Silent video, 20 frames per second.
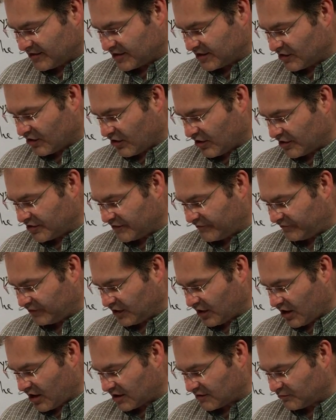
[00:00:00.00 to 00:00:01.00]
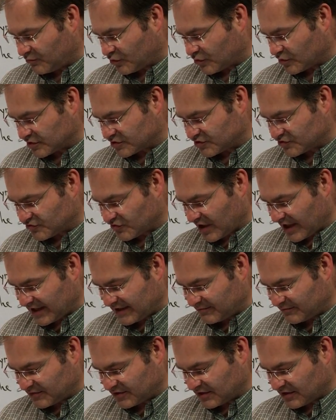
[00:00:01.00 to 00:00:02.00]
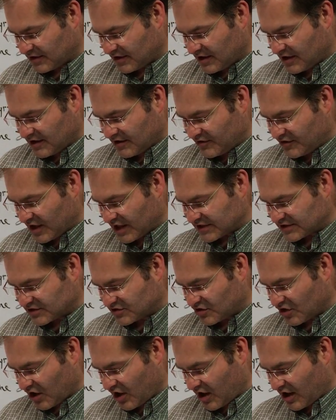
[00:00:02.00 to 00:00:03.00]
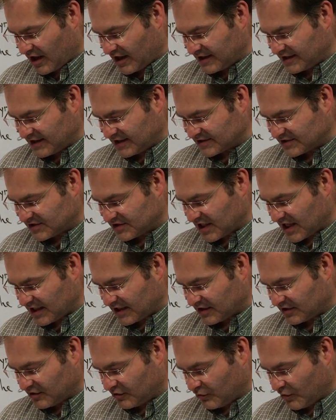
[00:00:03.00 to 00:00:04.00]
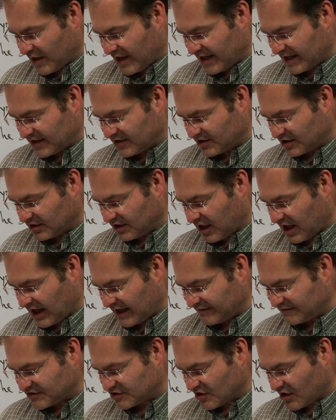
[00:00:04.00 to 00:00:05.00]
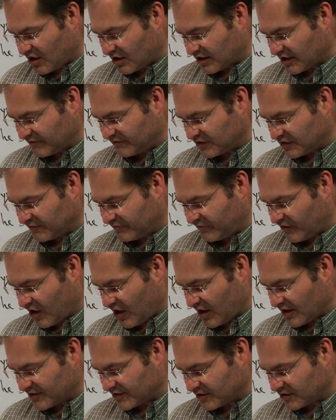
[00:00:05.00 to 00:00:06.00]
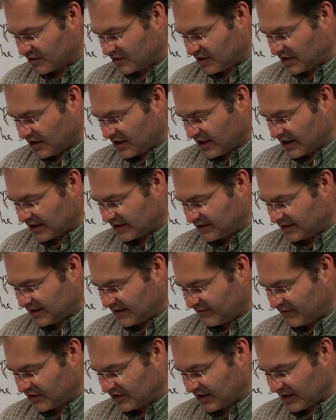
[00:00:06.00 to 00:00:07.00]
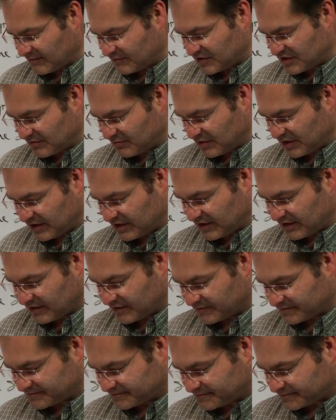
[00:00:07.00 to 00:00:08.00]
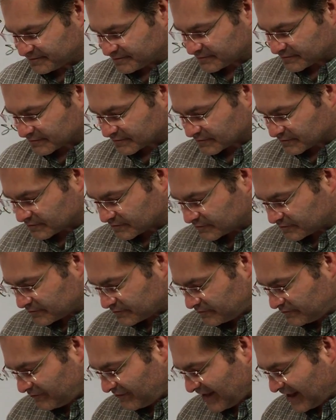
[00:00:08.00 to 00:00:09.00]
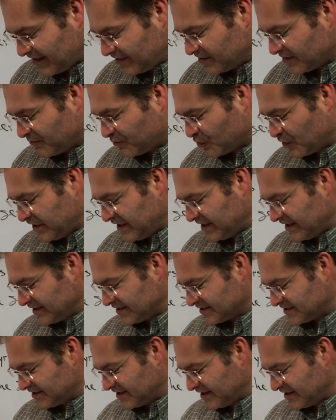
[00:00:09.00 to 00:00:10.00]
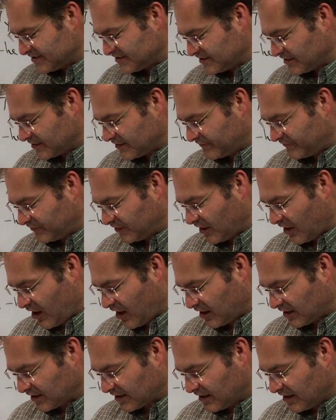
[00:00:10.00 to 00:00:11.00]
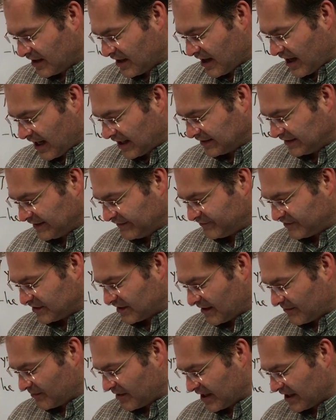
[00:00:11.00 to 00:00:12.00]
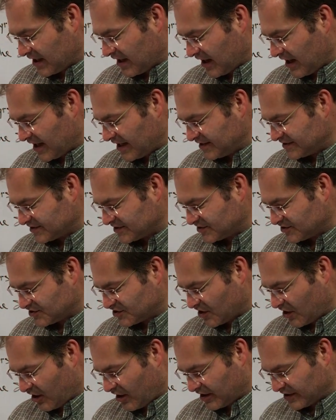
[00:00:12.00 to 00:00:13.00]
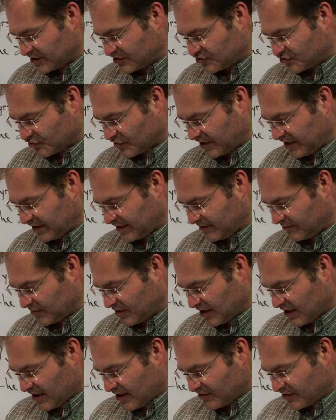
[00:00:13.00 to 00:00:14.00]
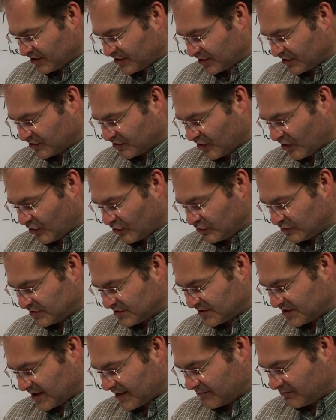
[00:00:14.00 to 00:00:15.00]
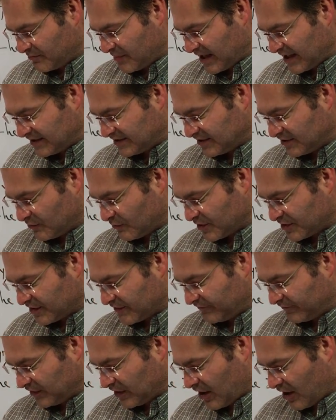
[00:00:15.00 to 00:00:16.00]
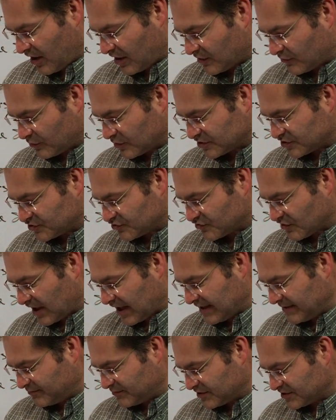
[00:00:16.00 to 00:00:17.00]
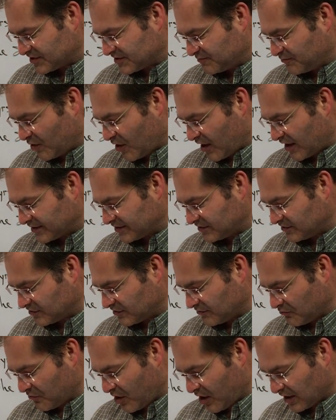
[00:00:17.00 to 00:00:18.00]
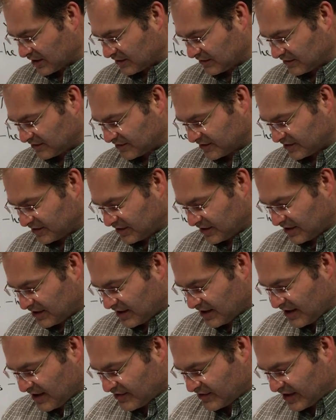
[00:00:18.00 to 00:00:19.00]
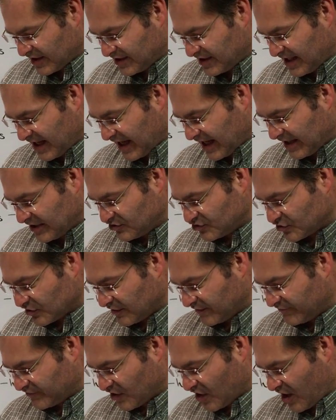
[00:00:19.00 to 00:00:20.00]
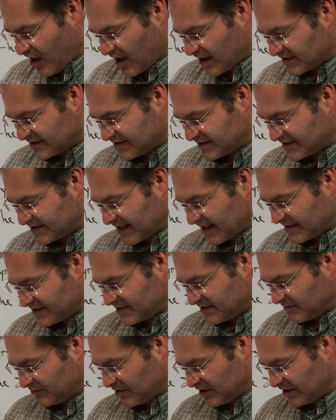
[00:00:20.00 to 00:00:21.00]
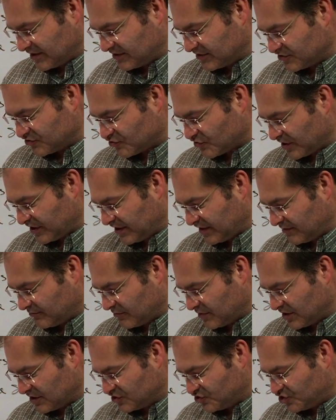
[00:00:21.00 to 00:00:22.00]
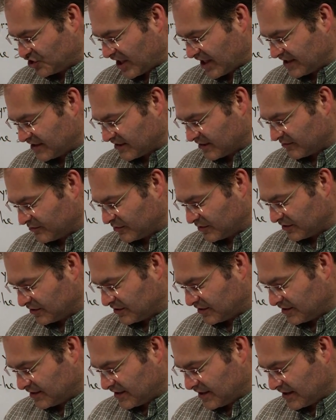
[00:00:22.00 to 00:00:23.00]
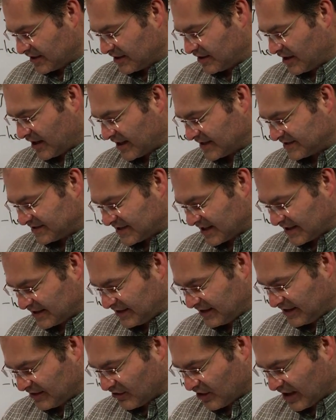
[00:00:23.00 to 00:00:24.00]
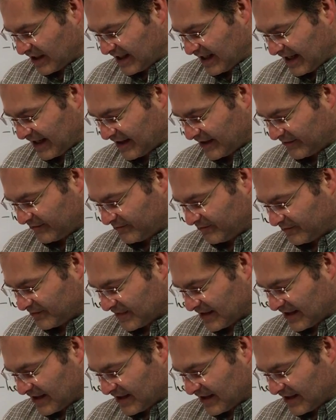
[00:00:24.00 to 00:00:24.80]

then all the flock bore striped. Thus God has taken away the livestock of your father and given them to me. In the breeding season of the flock, I lifted up my eyes and saw in a dream that the goats that mated with the flock were striped, spotted, or mottled. Then the angel of God said to me in the dream, Jacob. And I said, Here I am.